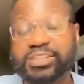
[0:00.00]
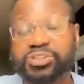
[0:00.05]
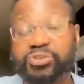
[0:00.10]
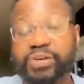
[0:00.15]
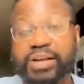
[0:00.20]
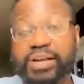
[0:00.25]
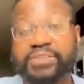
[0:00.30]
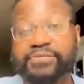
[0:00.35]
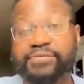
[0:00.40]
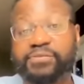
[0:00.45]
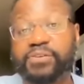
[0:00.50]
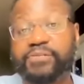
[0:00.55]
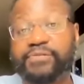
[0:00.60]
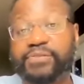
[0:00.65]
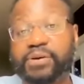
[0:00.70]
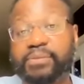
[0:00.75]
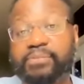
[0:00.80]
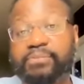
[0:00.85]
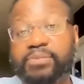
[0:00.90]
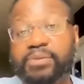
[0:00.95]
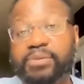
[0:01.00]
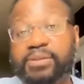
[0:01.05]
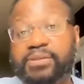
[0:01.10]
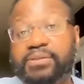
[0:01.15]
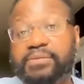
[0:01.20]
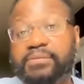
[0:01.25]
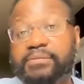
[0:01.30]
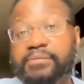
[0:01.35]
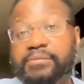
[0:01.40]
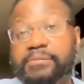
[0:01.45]
transferred from
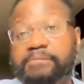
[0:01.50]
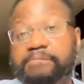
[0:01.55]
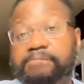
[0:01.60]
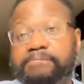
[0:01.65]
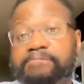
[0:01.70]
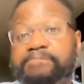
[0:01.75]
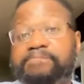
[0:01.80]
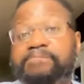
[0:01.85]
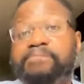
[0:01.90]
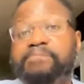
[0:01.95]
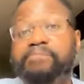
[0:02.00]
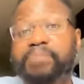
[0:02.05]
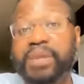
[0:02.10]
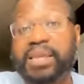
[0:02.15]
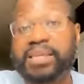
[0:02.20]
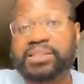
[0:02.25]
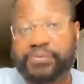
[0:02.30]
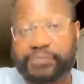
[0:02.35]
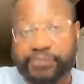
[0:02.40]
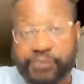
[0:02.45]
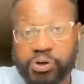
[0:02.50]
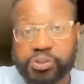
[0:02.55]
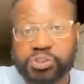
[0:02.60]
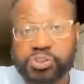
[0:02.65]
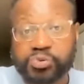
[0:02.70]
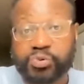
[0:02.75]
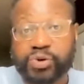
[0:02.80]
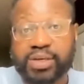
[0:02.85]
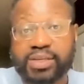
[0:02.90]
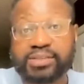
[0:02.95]
being the
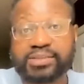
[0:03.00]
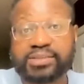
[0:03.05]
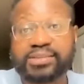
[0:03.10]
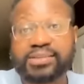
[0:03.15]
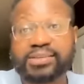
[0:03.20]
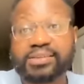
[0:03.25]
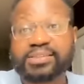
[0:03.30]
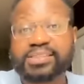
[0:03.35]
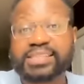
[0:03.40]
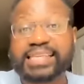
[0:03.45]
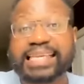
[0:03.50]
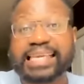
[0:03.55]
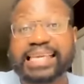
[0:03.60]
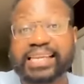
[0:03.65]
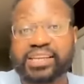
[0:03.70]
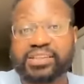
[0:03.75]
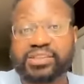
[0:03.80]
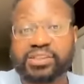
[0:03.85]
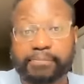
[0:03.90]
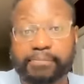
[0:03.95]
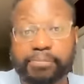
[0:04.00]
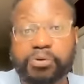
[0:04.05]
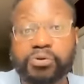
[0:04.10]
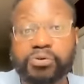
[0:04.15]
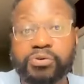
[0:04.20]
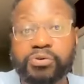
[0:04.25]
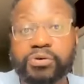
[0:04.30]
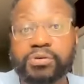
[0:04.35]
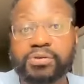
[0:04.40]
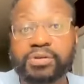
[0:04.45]
first one to get in the
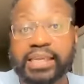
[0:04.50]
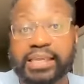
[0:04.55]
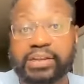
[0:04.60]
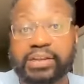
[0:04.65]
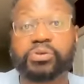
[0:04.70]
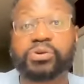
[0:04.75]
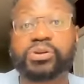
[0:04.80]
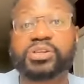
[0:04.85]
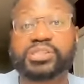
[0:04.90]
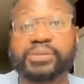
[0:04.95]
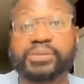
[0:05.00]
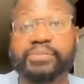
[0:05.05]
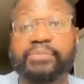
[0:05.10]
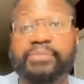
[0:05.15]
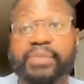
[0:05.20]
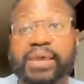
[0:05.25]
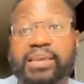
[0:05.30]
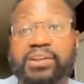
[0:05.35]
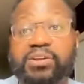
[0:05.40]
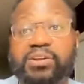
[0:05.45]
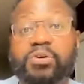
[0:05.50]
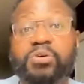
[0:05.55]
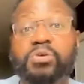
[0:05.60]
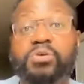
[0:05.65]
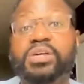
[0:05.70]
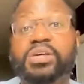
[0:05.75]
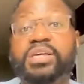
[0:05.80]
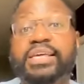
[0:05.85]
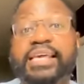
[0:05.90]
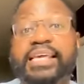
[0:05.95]
pool in order to be made
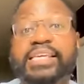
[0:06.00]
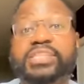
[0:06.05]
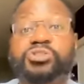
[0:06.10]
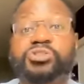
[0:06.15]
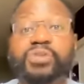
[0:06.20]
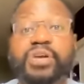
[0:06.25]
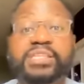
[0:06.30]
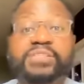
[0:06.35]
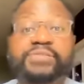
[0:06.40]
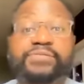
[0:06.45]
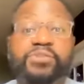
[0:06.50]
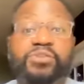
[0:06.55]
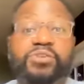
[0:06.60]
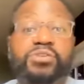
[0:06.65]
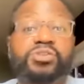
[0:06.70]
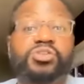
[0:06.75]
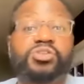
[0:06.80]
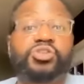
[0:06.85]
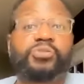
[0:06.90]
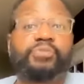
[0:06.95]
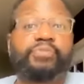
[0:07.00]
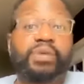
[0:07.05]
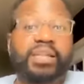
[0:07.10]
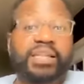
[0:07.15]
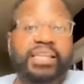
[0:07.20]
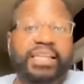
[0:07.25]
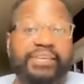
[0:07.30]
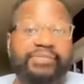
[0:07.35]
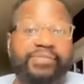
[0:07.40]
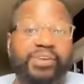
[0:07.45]
whole. It transferred to
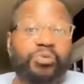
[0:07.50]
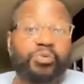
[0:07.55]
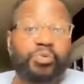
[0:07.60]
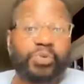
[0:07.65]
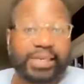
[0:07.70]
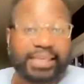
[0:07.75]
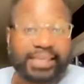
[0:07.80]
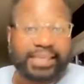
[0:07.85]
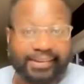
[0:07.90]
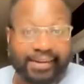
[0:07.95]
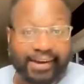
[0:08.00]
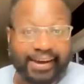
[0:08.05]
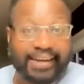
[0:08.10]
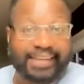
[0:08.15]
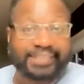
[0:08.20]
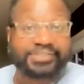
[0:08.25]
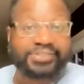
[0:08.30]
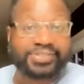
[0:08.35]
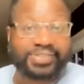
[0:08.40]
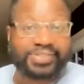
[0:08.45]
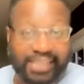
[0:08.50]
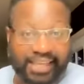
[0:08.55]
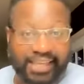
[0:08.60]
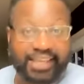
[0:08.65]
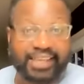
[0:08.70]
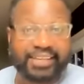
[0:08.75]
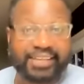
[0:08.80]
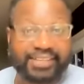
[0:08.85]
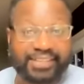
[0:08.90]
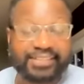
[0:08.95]
believing what God
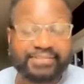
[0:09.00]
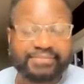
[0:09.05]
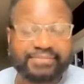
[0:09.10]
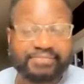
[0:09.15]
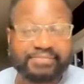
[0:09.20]
said.